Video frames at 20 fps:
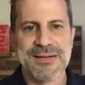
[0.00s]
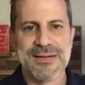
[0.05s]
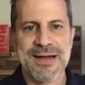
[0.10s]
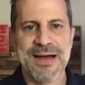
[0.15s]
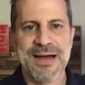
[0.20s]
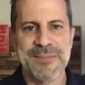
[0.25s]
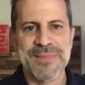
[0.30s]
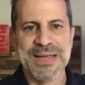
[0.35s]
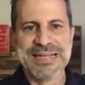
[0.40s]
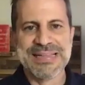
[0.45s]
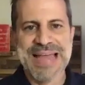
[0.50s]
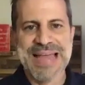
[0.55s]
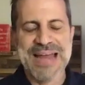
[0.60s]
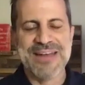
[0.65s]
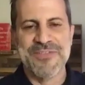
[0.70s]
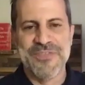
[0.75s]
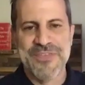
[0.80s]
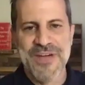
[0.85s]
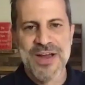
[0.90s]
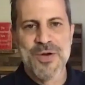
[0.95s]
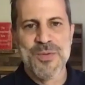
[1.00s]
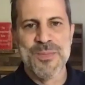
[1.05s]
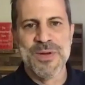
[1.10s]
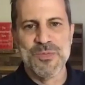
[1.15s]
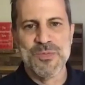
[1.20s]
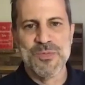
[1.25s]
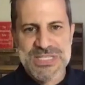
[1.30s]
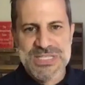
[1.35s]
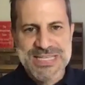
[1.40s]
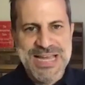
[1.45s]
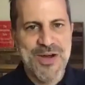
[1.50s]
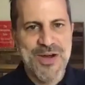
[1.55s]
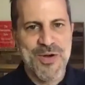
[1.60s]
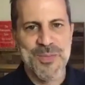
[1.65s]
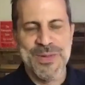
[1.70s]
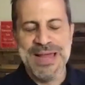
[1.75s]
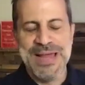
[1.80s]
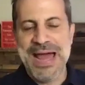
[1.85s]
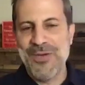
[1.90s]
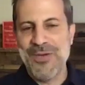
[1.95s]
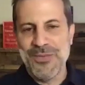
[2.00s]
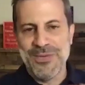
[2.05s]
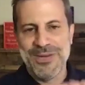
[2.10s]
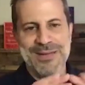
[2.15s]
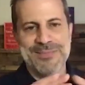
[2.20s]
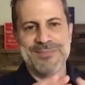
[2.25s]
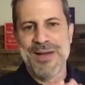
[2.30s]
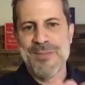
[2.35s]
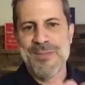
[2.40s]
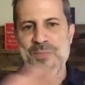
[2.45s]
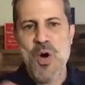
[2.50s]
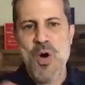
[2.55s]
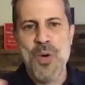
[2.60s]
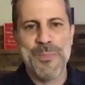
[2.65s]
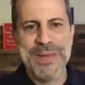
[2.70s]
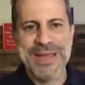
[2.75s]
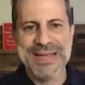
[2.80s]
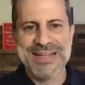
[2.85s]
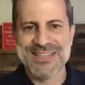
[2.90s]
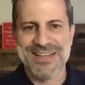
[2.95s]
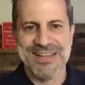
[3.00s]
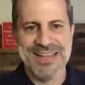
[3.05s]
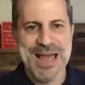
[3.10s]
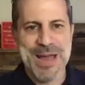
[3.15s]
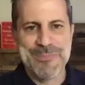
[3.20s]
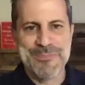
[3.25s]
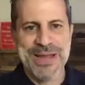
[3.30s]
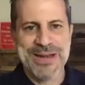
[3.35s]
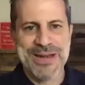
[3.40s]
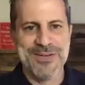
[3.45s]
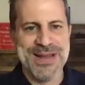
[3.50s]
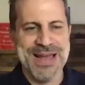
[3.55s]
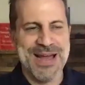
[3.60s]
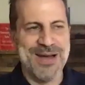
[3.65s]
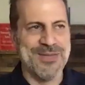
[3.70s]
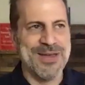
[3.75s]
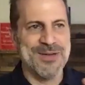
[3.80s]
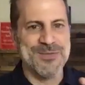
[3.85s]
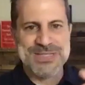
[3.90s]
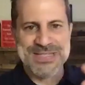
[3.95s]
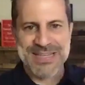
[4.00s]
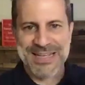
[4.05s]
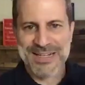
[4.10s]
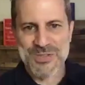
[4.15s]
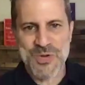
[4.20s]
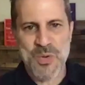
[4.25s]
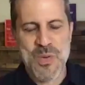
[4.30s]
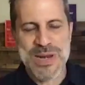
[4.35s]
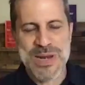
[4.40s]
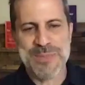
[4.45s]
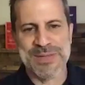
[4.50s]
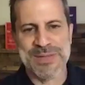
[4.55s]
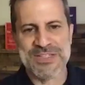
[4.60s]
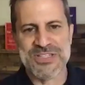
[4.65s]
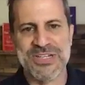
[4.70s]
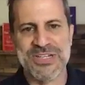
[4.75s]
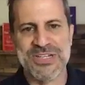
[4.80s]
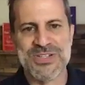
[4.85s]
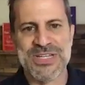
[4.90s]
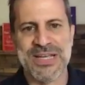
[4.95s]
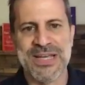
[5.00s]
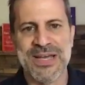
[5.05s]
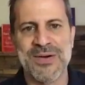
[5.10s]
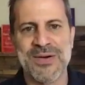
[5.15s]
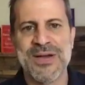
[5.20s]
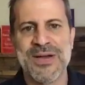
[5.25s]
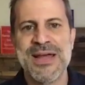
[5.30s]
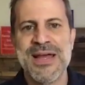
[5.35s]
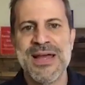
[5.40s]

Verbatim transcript: Um, like that environment was terrible. I don't, I, am hoping it's a lot better now. That was like 20 plus ago.